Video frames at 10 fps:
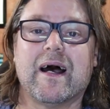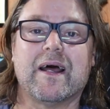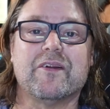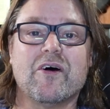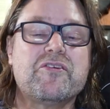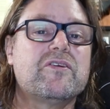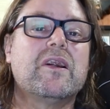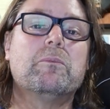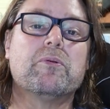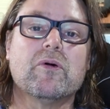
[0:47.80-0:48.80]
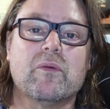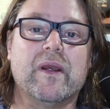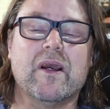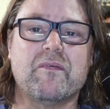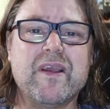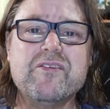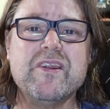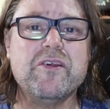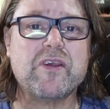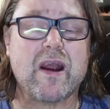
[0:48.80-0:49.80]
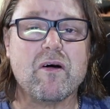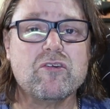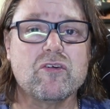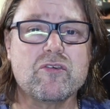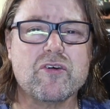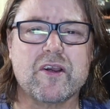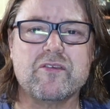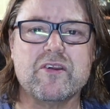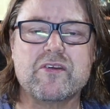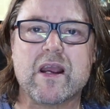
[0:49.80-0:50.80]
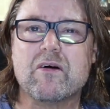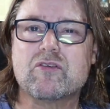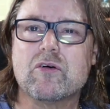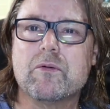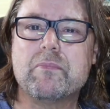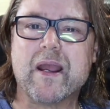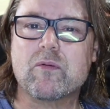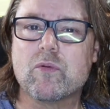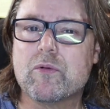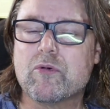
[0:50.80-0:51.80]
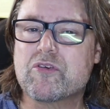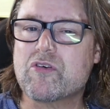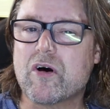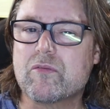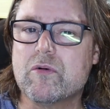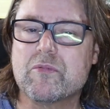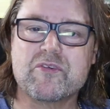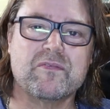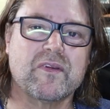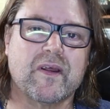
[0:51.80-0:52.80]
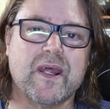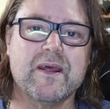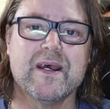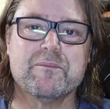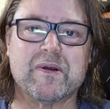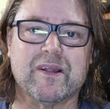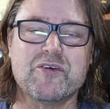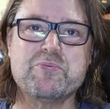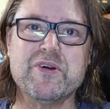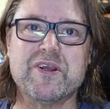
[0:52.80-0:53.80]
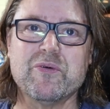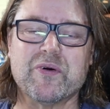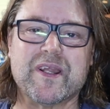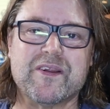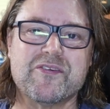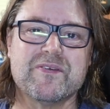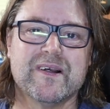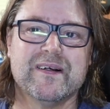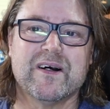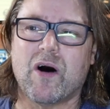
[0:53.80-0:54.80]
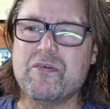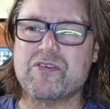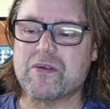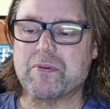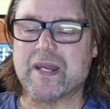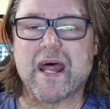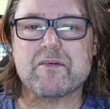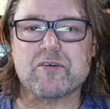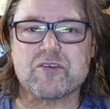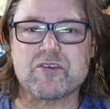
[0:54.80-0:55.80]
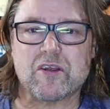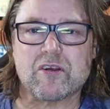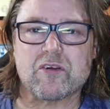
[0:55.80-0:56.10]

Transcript: a nice little brewery. I think it's in his garage. It looks like it's in his garage or a back room or side room or something like that, but it looks pretty good, and he's obviously been at it for